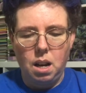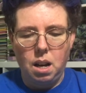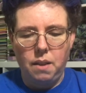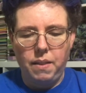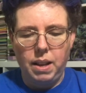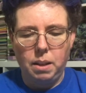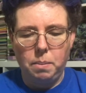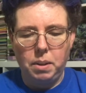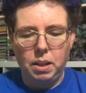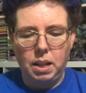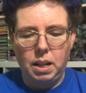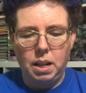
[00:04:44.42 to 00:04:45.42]

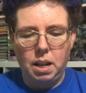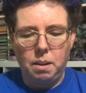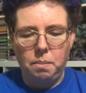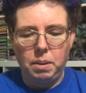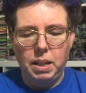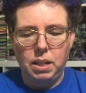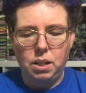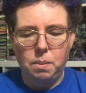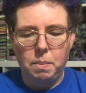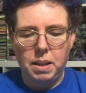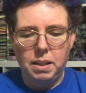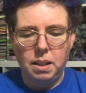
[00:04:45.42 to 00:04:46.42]
Available in unbleached
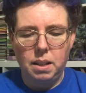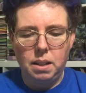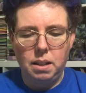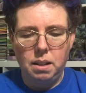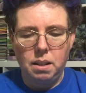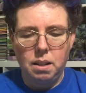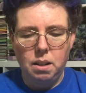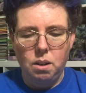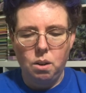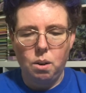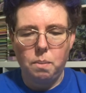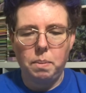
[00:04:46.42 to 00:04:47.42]
muslin
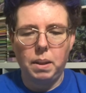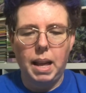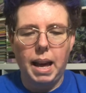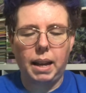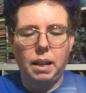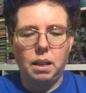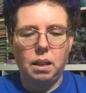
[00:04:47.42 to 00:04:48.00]
or black.